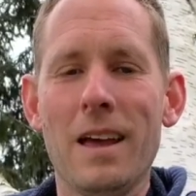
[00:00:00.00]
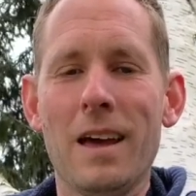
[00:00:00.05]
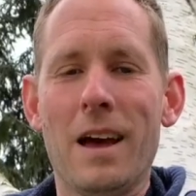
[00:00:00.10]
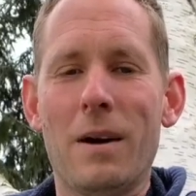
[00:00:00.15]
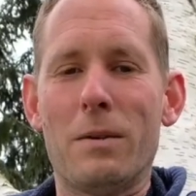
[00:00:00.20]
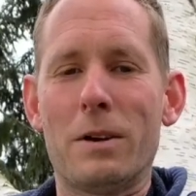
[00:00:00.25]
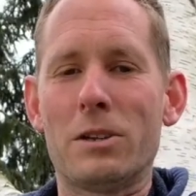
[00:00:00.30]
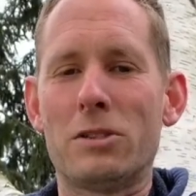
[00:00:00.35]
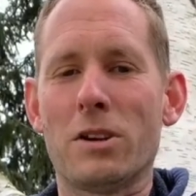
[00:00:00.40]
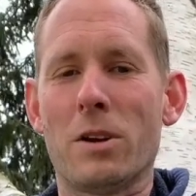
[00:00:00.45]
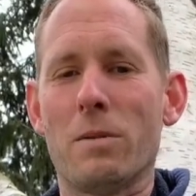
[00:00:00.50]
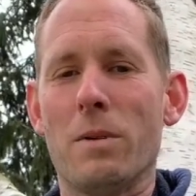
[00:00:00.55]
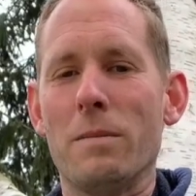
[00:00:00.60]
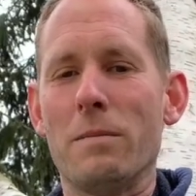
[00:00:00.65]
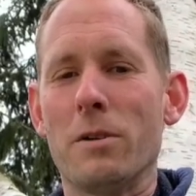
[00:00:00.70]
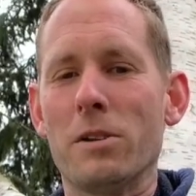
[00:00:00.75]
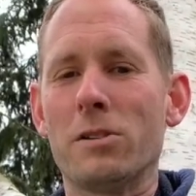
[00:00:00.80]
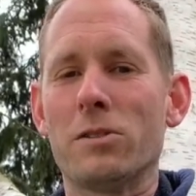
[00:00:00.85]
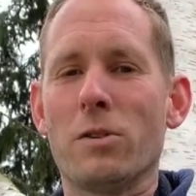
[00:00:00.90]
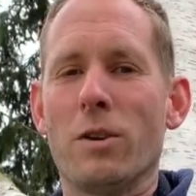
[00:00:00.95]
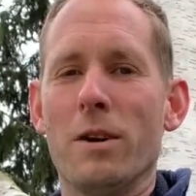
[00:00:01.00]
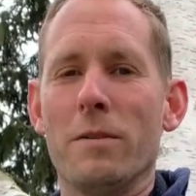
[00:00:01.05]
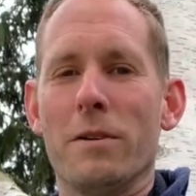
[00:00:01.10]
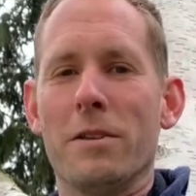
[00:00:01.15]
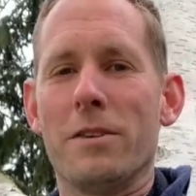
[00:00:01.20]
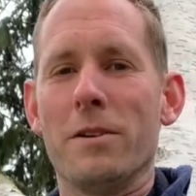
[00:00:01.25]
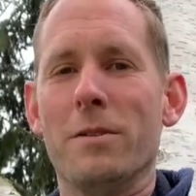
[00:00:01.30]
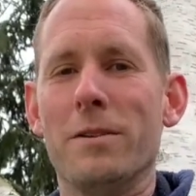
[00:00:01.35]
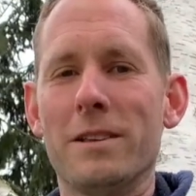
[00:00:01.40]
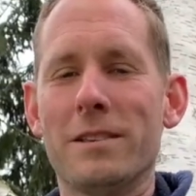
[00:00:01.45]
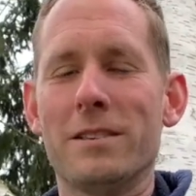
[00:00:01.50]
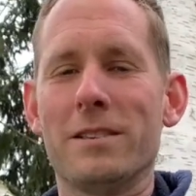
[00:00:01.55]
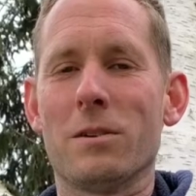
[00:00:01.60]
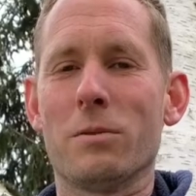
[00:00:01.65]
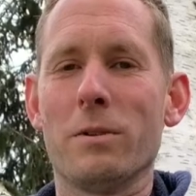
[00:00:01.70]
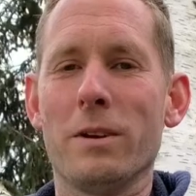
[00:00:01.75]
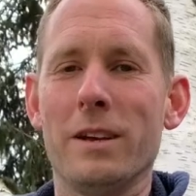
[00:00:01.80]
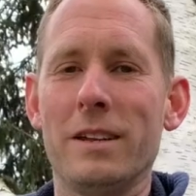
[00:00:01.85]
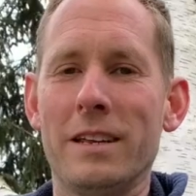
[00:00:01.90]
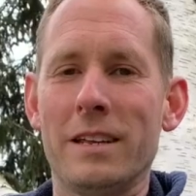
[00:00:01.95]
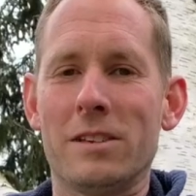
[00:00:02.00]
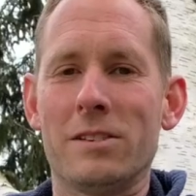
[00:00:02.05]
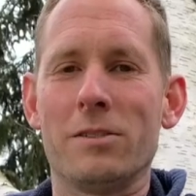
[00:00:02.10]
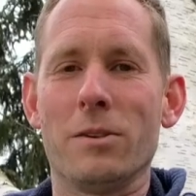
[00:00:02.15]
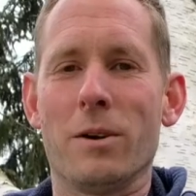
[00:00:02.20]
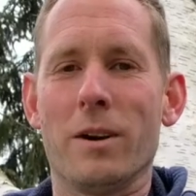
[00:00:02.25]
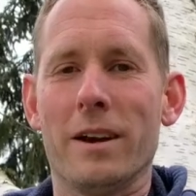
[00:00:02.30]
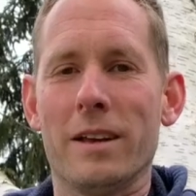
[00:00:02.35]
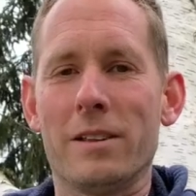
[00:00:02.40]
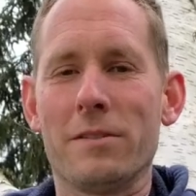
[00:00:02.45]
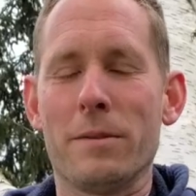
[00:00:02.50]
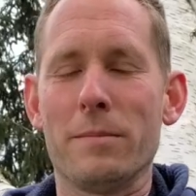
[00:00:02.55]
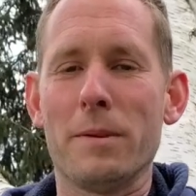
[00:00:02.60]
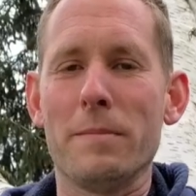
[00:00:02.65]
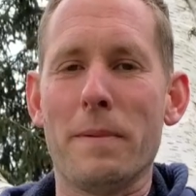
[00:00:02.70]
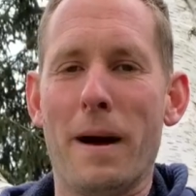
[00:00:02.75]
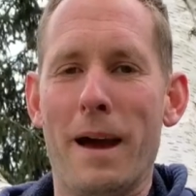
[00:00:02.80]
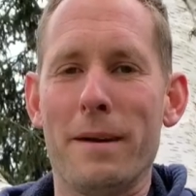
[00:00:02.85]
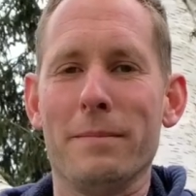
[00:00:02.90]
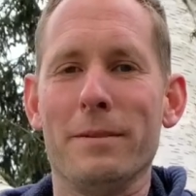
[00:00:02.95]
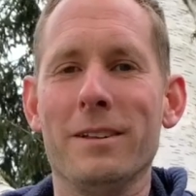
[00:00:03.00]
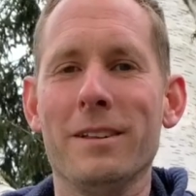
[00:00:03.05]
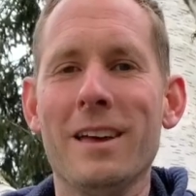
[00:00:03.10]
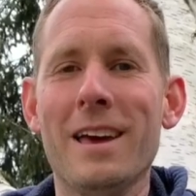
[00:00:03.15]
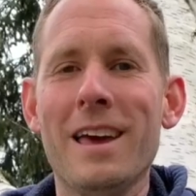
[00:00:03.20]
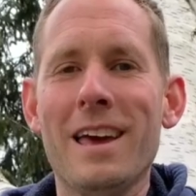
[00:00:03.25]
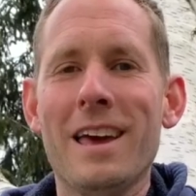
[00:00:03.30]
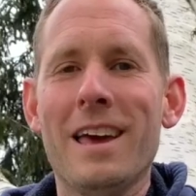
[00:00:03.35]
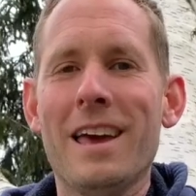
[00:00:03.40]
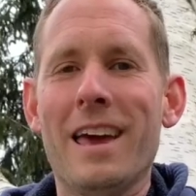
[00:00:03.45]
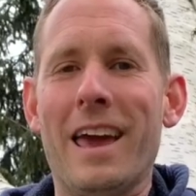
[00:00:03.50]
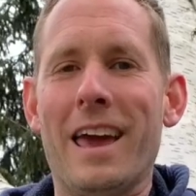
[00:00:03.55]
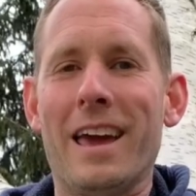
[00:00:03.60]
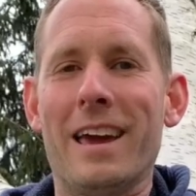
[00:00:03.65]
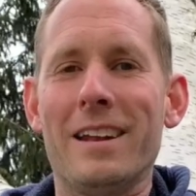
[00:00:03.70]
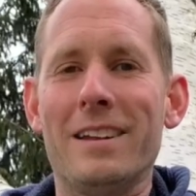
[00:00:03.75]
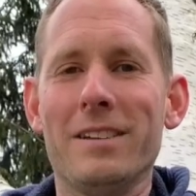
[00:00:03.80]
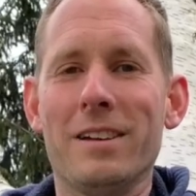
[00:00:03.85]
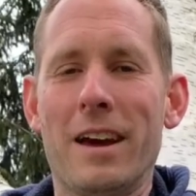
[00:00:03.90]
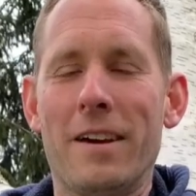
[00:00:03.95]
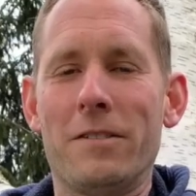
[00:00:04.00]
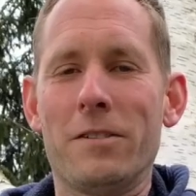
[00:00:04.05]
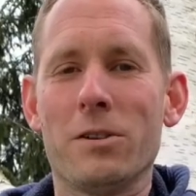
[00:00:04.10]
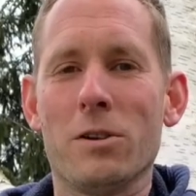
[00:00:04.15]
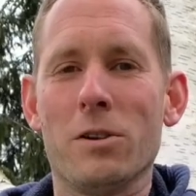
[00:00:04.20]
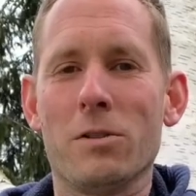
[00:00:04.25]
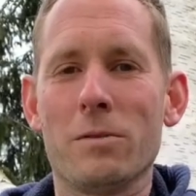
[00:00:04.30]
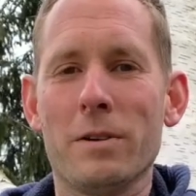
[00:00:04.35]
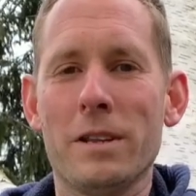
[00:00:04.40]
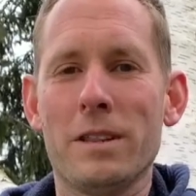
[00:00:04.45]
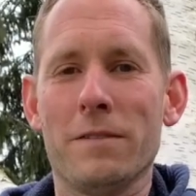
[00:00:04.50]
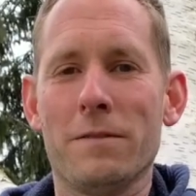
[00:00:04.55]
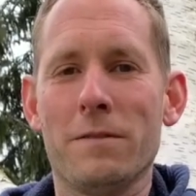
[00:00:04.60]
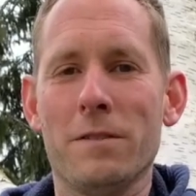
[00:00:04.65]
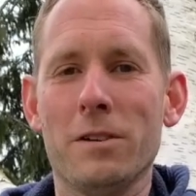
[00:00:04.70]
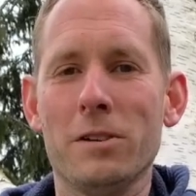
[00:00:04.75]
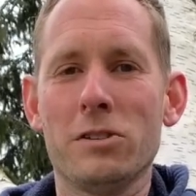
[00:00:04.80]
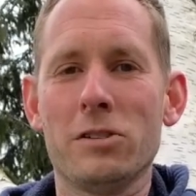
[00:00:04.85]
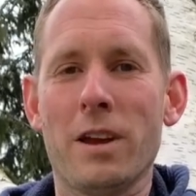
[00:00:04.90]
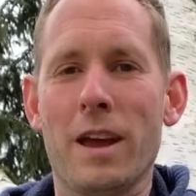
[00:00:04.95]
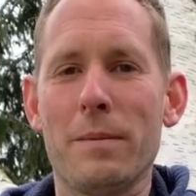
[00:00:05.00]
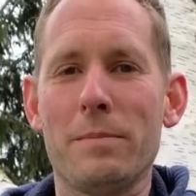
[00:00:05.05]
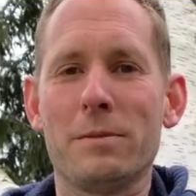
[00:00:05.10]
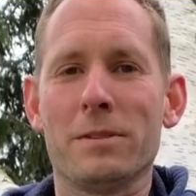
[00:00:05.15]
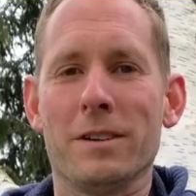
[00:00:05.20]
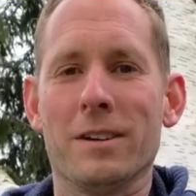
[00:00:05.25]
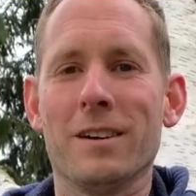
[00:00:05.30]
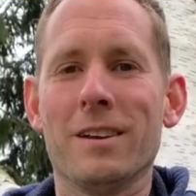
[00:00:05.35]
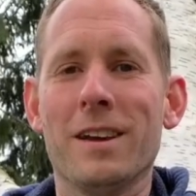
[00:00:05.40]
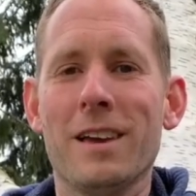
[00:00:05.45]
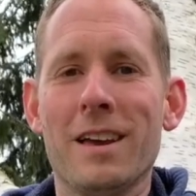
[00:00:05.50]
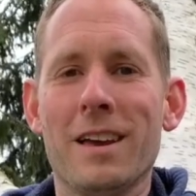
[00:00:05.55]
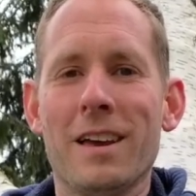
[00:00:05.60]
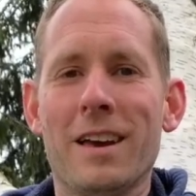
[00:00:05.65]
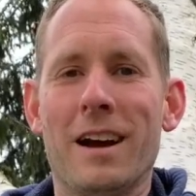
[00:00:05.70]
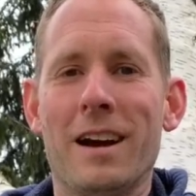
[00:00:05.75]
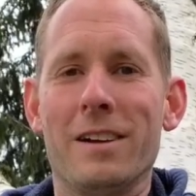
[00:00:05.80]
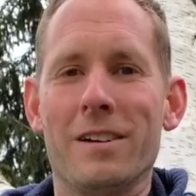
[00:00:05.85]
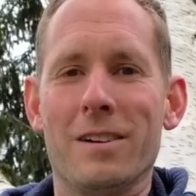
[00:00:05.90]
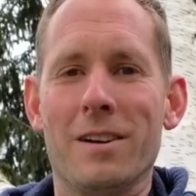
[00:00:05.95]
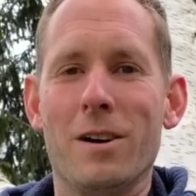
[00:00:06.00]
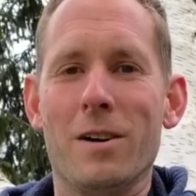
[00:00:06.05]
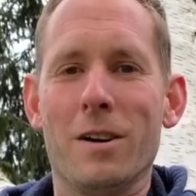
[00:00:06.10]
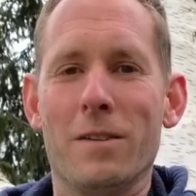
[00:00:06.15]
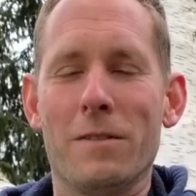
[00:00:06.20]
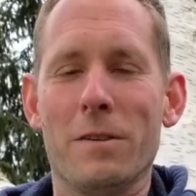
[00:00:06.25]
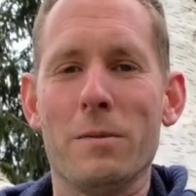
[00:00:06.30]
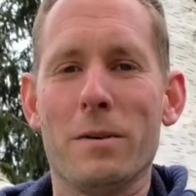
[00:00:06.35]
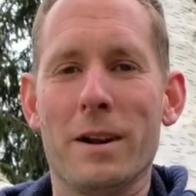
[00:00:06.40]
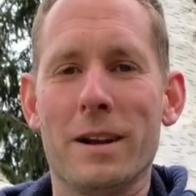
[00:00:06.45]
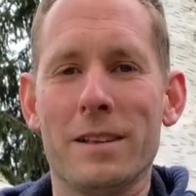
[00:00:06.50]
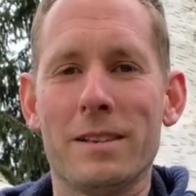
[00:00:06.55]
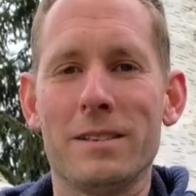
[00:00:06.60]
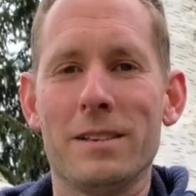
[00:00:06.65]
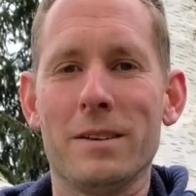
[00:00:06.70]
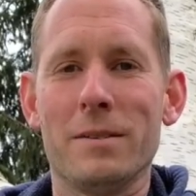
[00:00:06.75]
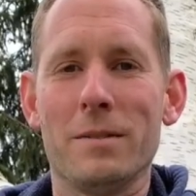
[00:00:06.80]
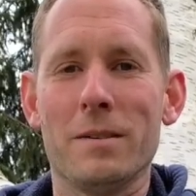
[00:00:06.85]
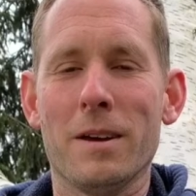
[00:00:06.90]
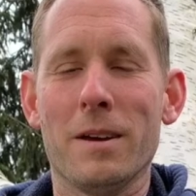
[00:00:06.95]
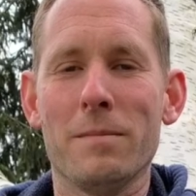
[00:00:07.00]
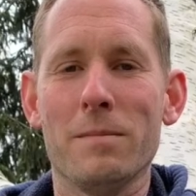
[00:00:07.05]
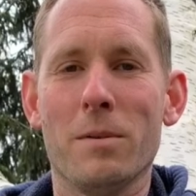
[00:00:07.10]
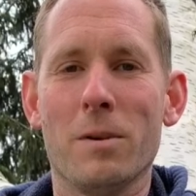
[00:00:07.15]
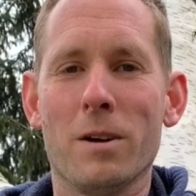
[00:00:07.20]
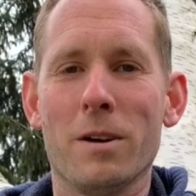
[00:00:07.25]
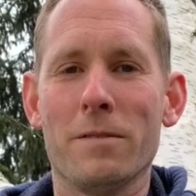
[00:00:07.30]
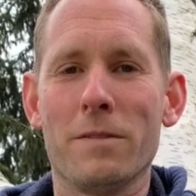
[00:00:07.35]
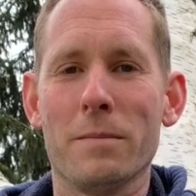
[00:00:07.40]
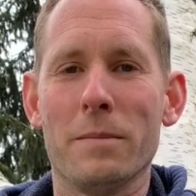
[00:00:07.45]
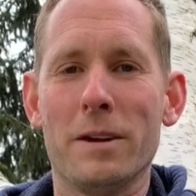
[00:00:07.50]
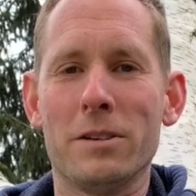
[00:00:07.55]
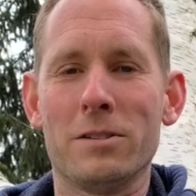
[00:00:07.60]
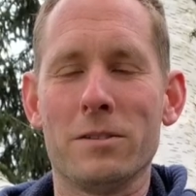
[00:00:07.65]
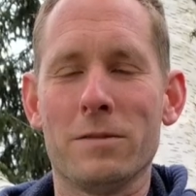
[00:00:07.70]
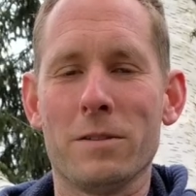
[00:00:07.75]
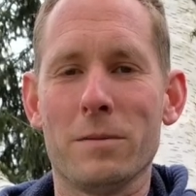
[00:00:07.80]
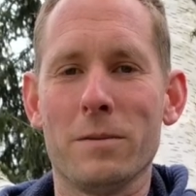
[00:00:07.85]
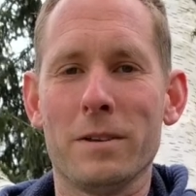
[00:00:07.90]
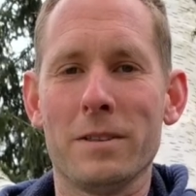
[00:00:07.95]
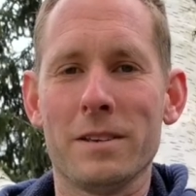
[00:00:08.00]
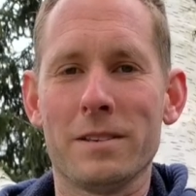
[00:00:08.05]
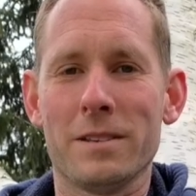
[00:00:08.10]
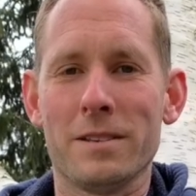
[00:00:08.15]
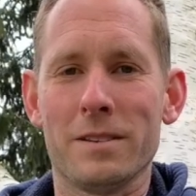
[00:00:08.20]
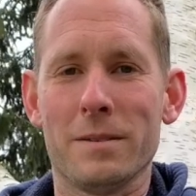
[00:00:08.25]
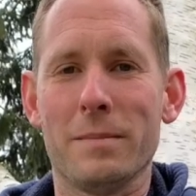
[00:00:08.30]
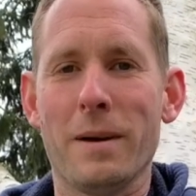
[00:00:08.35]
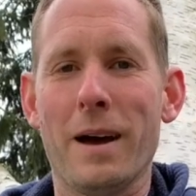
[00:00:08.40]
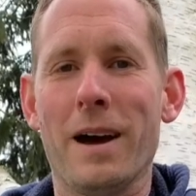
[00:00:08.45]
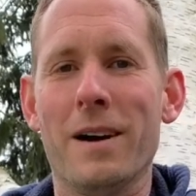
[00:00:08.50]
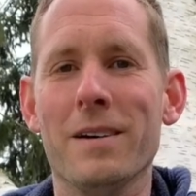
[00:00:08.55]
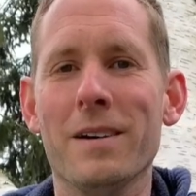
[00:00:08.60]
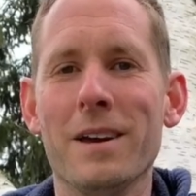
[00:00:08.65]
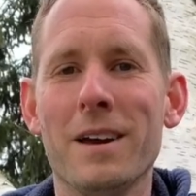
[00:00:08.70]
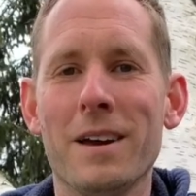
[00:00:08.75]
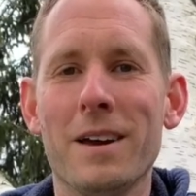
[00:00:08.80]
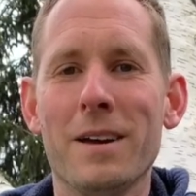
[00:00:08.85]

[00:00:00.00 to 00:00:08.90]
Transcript: I want to share one more story with you, and this is a really neat story. It's from the Bible, and you'll have to go and read the full chapter on your own if you want to see more information for what this is about.